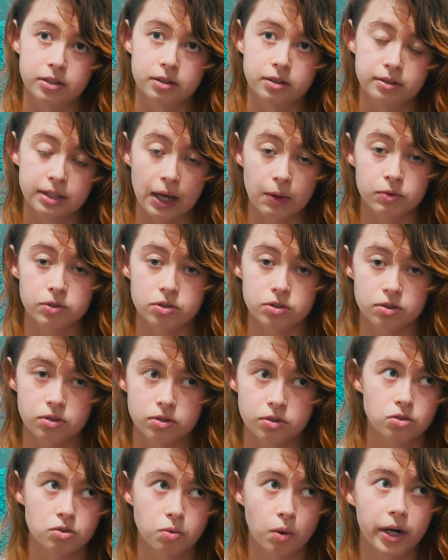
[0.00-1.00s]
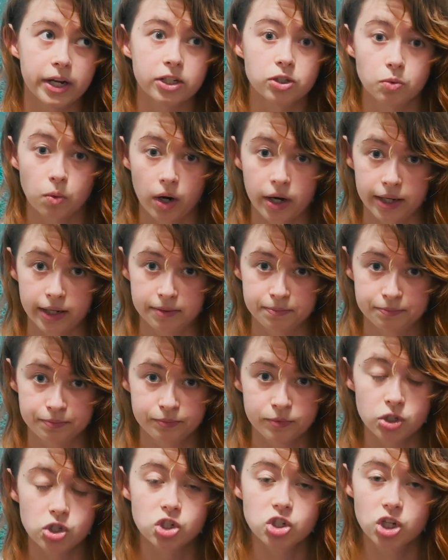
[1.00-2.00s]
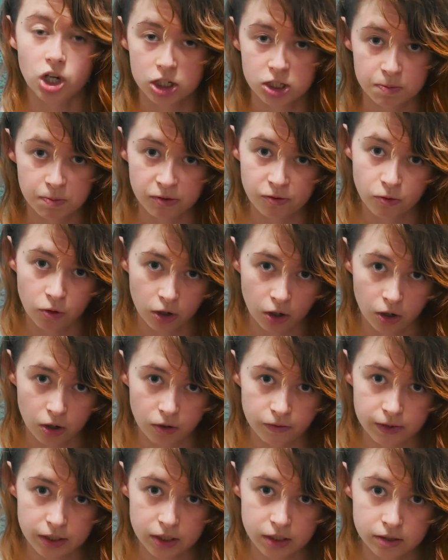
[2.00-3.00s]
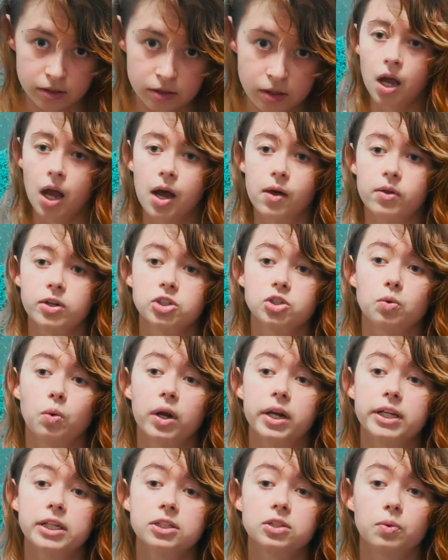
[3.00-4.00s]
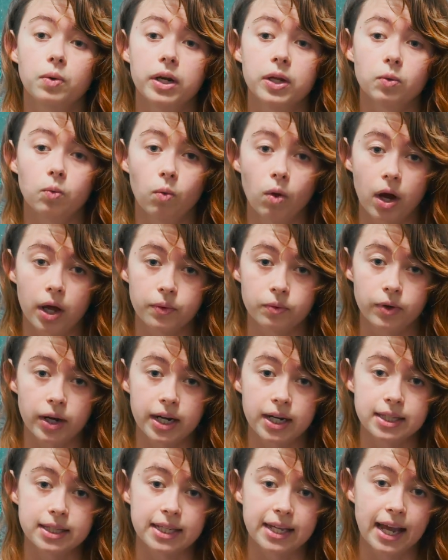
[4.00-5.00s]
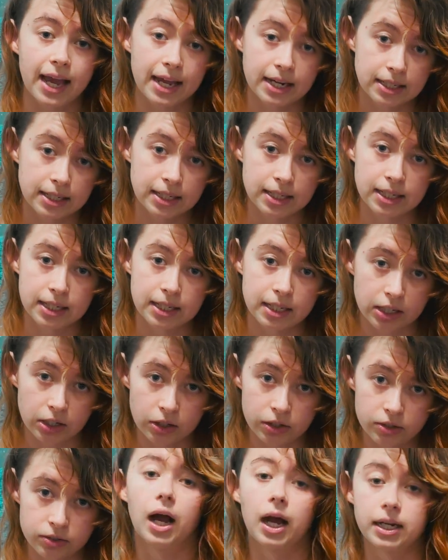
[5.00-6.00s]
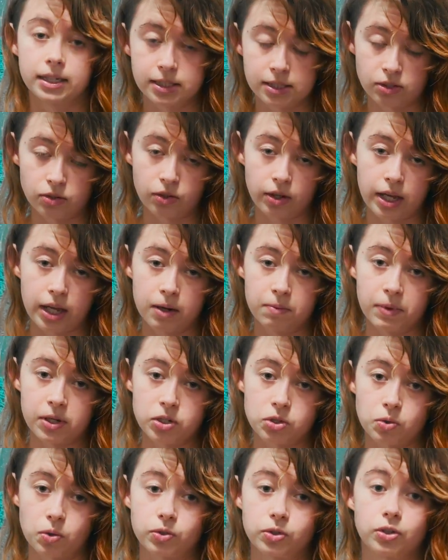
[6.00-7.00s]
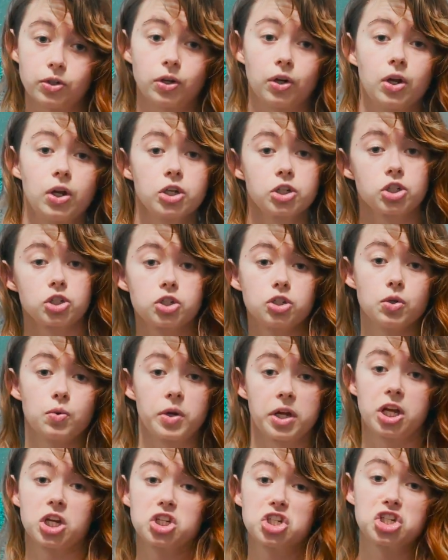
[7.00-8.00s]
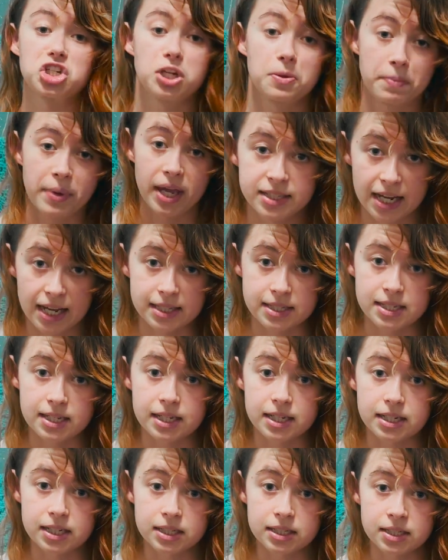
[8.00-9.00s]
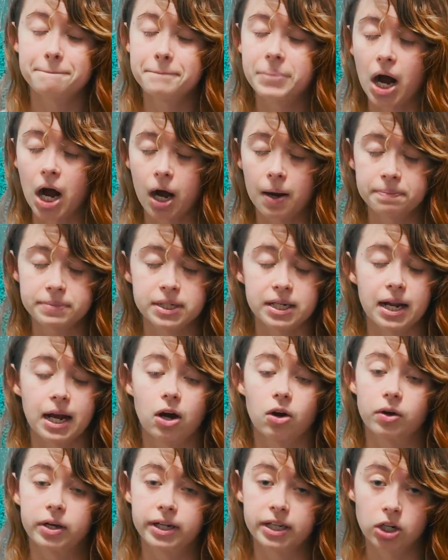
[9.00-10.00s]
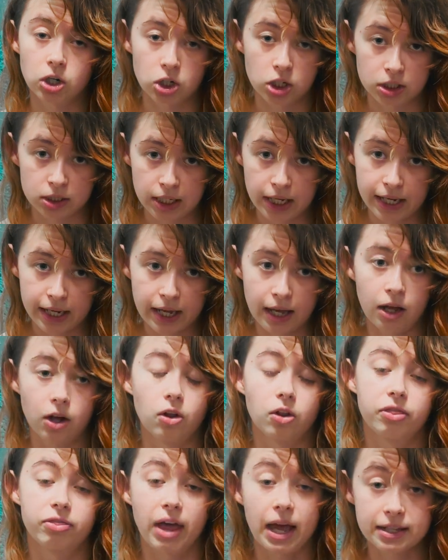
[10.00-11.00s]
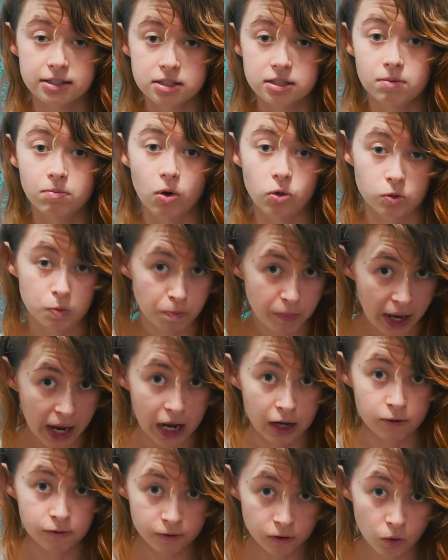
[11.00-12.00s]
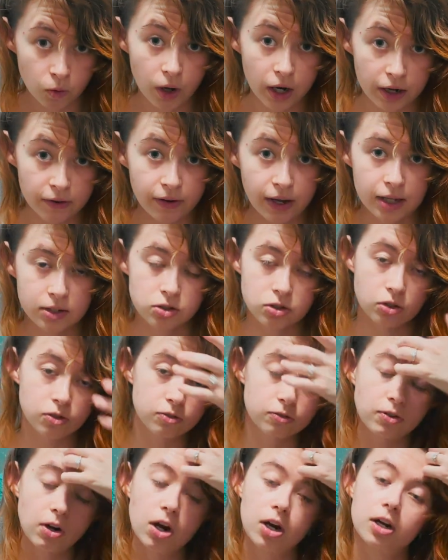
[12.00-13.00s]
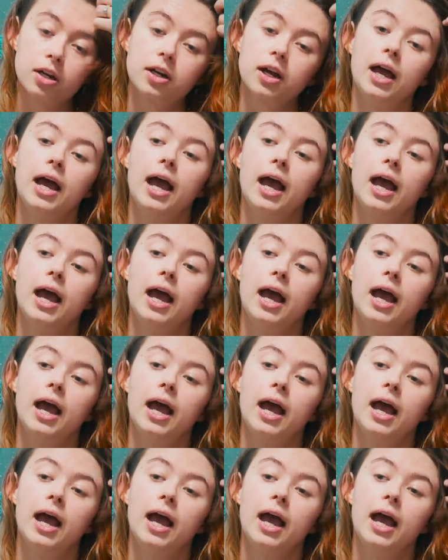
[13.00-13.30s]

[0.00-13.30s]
that was 2020, just before COVID. And then 2021, right at the end of the year, I dislocated my shoulder just doing a shimmy, dancing. Popped it out. It hurt like hell. That's the most painful one I've had so far.